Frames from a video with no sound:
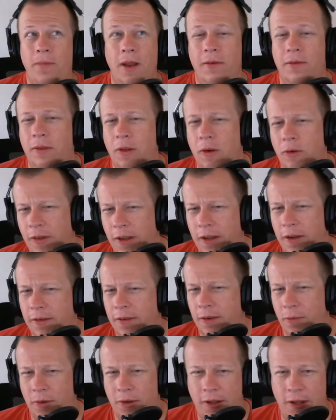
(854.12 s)
I've logged in
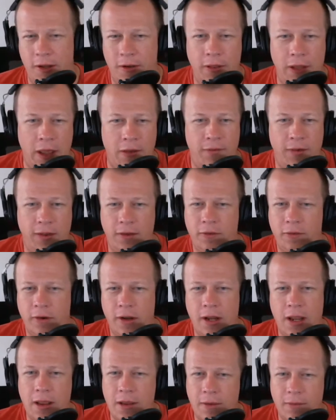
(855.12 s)
because I wanted to get on the
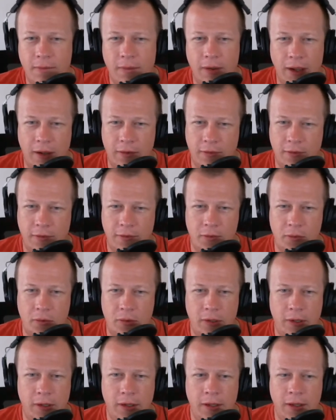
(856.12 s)
FX3 uh,
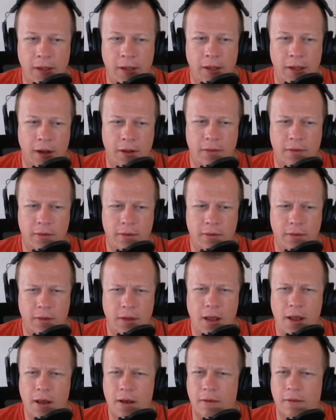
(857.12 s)
Discord. And I thought,
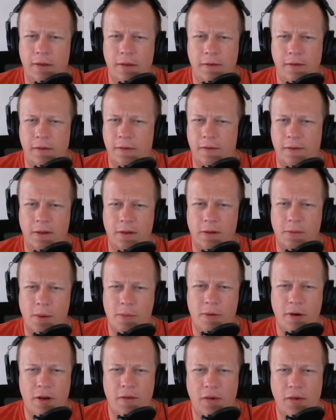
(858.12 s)
oh, this is still in
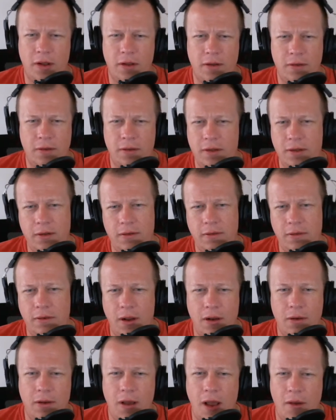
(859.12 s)
my profile. Uh,
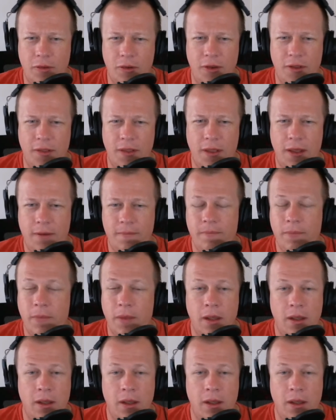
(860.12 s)
I'll have a look in there.